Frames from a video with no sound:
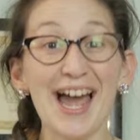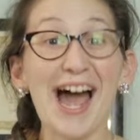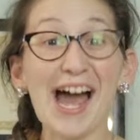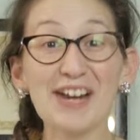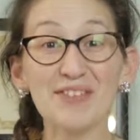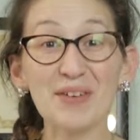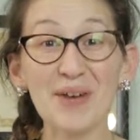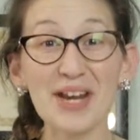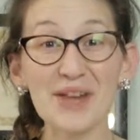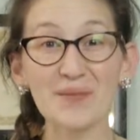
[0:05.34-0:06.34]
Hi
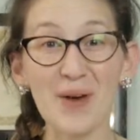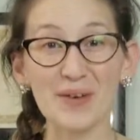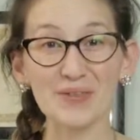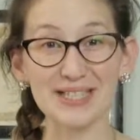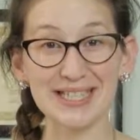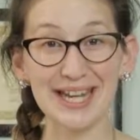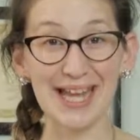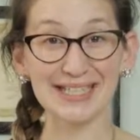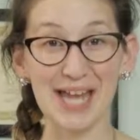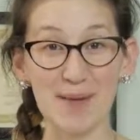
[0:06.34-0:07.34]
everyone and welcome to
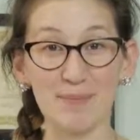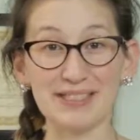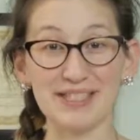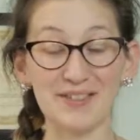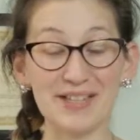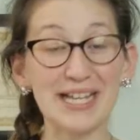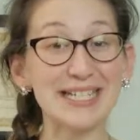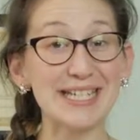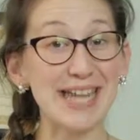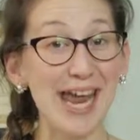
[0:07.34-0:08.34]
today's episode.
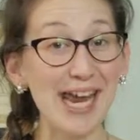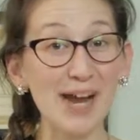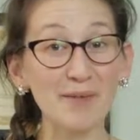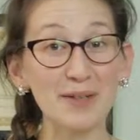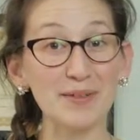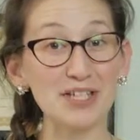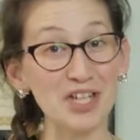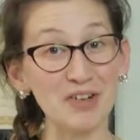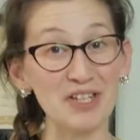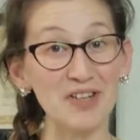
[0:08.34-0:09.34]
Today I'm going to be
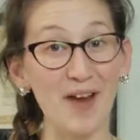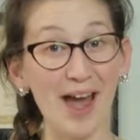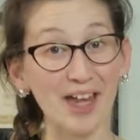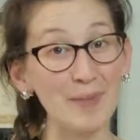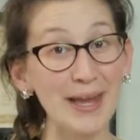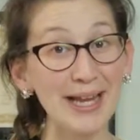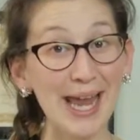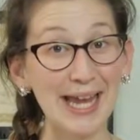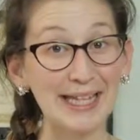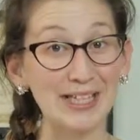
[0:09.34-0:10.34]
showing you how to make
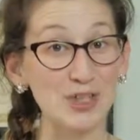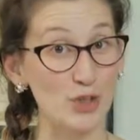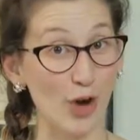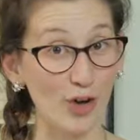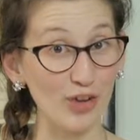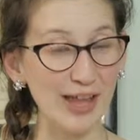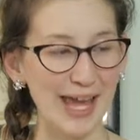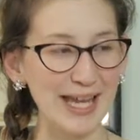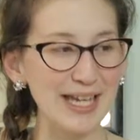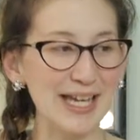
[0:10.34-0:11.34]
a doll
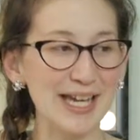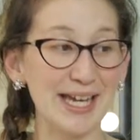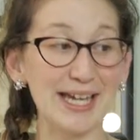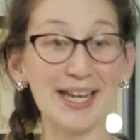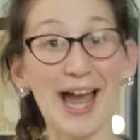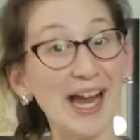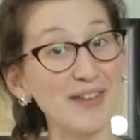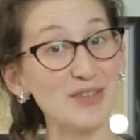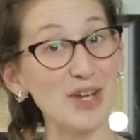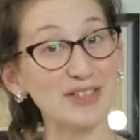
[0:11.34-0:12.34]
cake, and I
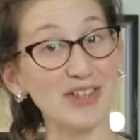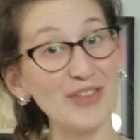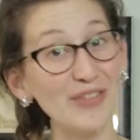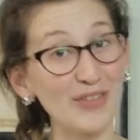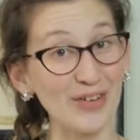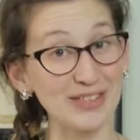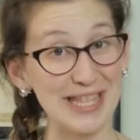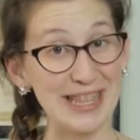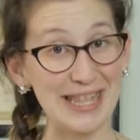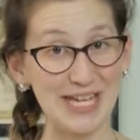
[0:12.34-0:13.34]
have chosen the
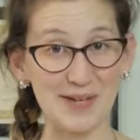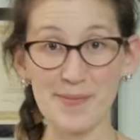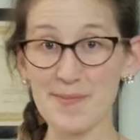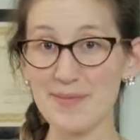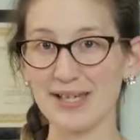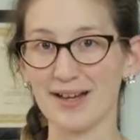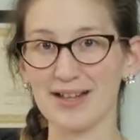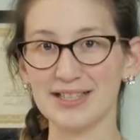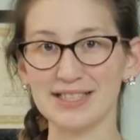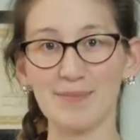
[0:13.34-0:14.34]
frozen theme
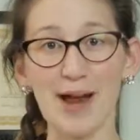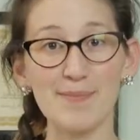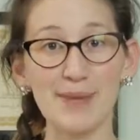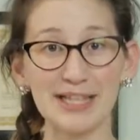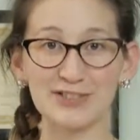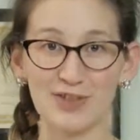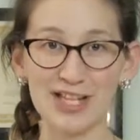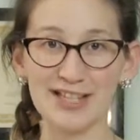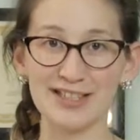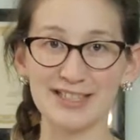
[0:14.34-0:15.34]
because my best
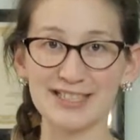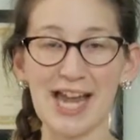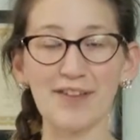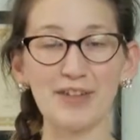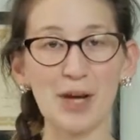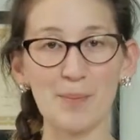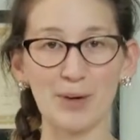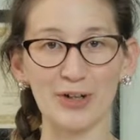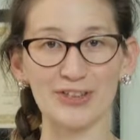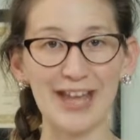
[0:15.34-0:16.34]
friend is having a
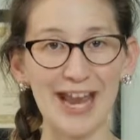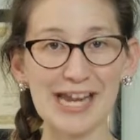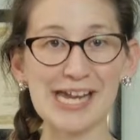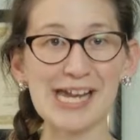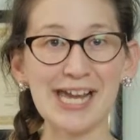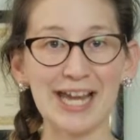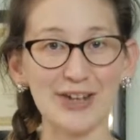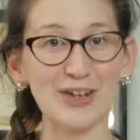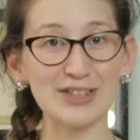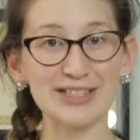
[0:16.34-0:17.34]
birthday and
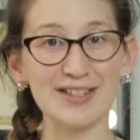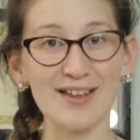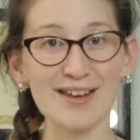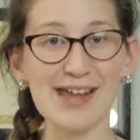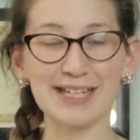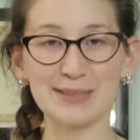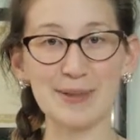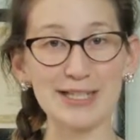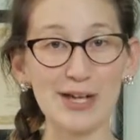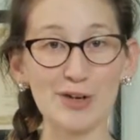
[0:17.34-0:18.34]
her son has
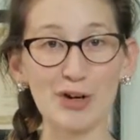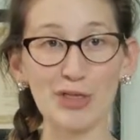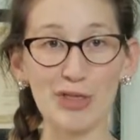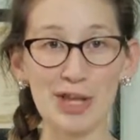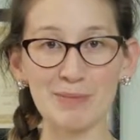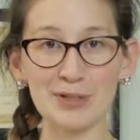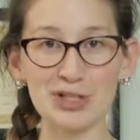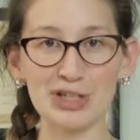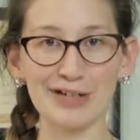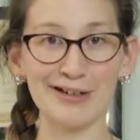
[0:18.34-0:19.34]
picked out her theme this
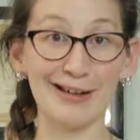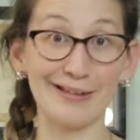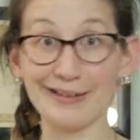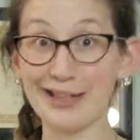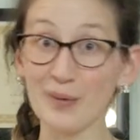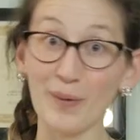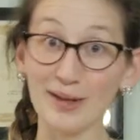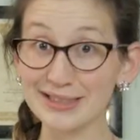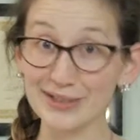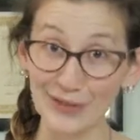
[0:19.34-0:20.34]
year and he
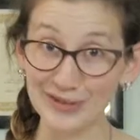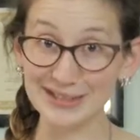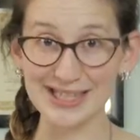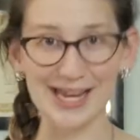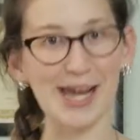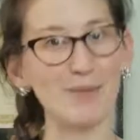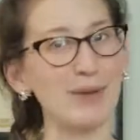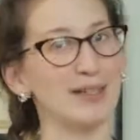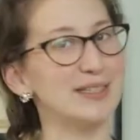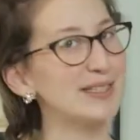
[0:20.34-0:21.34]
wants a frozen cake
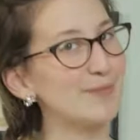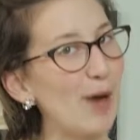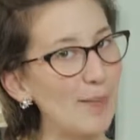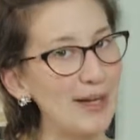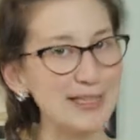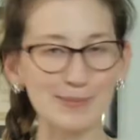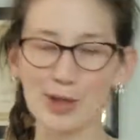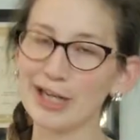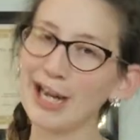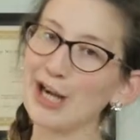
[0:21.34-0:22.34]
because his mom has
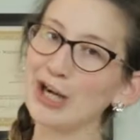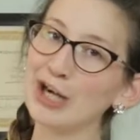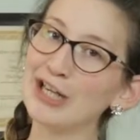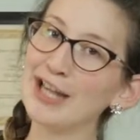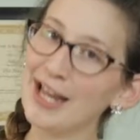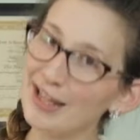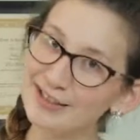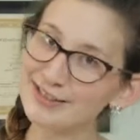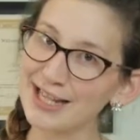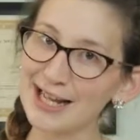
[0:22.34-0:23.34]
blonde hair,
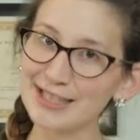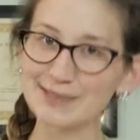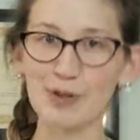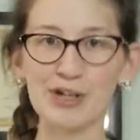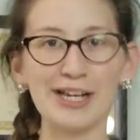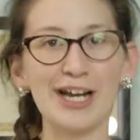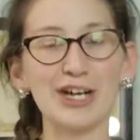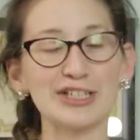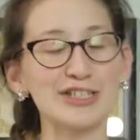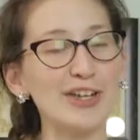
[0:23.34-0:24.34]
Elsa has blonde
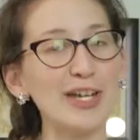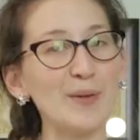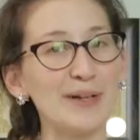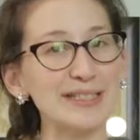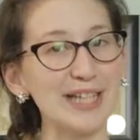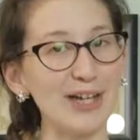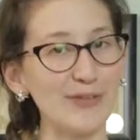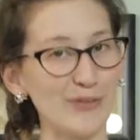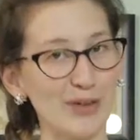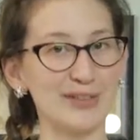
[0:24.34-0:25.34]
hair, so he wants a
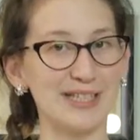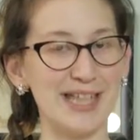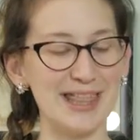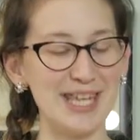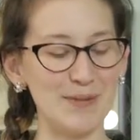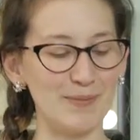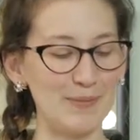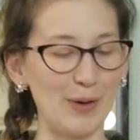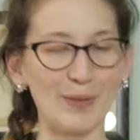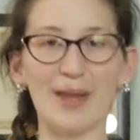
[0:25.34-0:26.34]
frozen themed
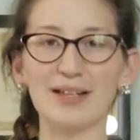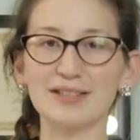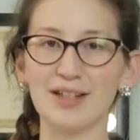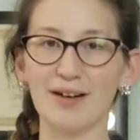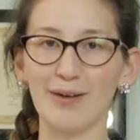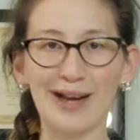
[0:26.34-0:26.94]
birthday. So